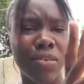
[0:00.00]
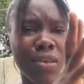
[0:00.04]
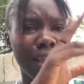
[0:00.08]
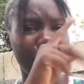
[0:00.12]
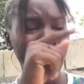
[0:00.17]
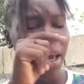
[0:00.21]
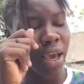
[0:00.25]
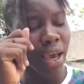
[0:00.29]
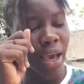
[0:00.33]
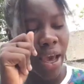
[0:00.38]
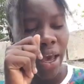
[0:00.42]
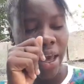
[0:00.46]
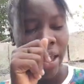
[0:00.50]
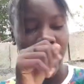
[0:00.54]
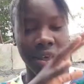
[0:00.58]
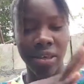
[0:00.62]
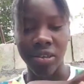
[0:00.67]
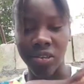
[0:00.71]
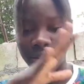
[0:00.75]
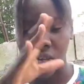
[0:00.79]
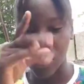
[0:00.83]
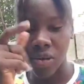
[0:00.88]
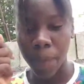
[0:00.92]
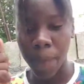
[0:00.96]
yeah
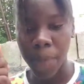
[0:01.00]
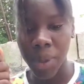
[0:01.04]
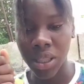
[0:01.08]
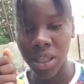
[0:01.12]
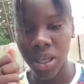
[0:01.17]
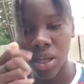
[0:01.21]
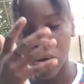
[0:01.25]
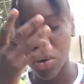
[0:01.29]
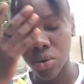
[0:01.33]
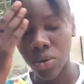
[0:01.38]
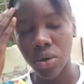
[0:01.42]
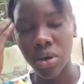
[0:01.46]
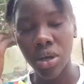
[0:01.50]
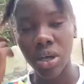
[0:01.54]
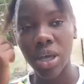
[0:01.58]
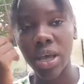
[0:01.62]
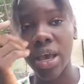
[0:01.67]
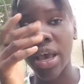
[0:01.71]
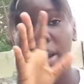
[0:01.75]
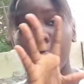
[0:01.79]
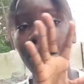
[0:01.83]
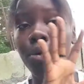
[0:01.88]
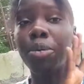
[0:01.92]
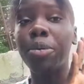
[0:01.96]
guys, me tell you now,
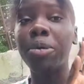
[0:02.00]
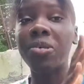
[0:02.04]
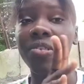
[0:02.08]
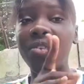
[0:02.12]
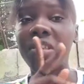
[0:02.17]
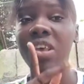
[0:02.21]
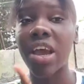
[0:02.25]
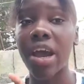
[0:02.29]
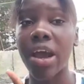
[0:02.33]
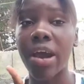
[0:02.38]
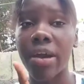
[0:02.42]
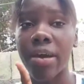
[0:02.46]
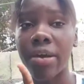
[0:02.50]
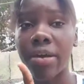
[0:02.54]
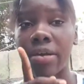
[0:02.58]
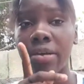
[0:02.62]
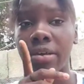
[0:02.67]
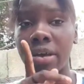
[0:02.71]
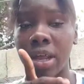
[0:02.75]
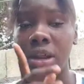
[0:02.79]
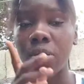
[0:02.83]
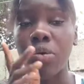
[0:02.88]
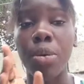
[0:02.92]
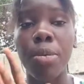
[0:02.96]
anyway me see her,
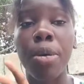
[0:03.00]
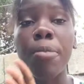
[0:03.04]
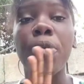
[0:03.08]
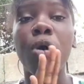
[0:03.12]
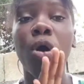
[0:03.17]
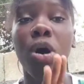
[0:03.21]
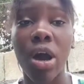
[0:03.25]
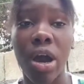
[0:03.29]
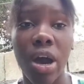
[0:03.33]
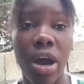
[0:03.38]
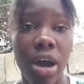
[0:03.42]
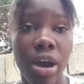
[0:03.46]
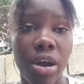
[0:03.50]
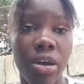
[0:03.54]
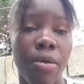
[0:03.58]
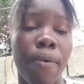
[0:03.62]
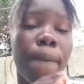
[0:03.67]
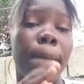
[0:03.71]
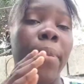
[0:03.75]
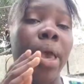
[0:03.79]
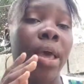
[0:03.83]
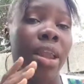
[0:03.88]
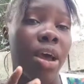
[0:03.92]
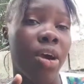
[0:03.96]
anyway me book her,
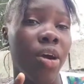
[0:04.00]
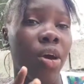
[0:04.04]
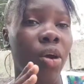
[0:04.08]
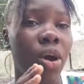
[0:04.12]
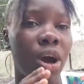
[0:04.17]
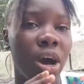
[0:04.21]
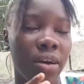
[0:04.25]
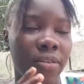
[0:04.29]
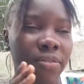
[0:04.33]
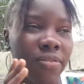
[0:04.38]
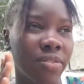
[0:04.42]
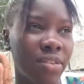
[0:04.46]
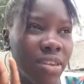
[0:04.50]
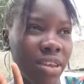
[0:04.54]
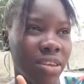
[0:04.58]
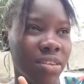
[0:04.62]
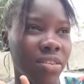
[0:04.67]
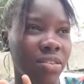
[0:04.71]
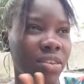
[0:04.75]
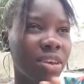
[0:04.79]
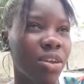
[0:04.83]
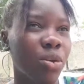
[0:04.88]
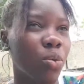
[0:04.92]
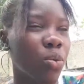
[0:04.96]
me and her go have
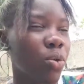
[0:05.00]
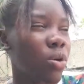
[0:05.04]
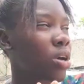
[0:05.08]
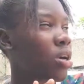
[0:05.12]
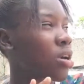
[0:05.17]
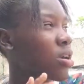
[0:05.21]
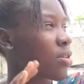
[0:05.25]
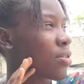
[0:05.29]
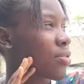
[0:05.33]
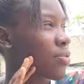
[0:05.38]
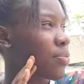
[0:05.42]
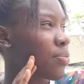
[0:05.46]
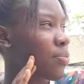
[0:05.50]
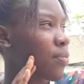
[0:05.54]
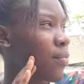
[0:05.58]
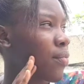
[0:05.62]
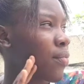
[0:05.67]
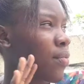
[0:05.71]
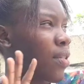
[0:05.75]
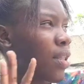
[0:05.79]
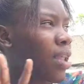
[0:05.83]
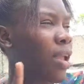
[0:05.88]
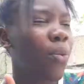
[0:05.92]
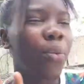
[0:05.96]
things, you know.
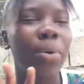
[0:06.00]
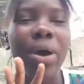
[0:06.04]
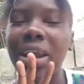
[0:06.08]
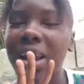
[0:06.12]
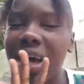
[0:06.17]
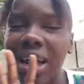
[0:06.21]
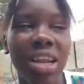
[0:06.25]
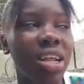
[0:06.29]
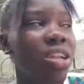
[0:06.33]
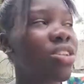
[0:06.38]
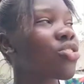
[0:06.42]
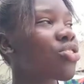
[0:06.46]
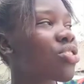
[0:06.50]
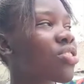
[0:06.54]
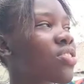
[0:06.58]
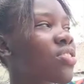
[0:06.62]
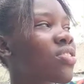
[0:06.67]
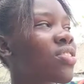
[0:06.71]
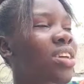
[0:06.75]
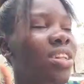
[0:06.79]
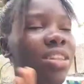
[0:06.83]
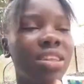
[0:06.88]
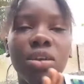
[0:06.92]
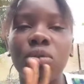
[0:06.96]
Well I did
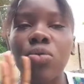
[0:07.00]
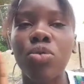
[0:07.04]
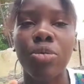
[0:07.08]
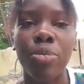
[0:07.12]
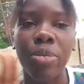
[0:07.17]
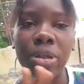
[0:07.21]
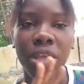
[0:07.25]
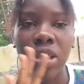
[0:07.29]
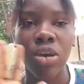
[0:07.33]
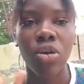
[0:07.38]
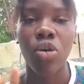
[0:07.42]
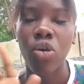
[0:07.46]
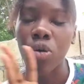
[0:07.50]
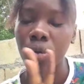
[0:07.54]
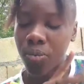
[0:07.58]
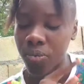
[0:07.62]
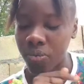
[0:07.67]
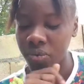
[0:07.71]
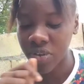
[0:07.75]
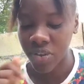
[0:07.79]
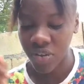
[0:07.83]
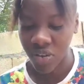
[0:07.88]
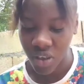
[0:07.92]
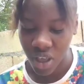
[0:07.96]
just that alone me did come
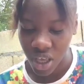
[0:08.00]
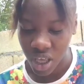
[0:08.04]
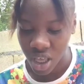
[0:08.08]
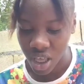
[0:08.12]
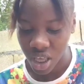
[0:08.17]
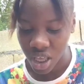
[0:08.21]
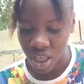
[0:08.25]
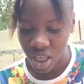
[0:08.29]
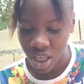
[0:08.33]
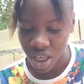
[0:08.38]
for say.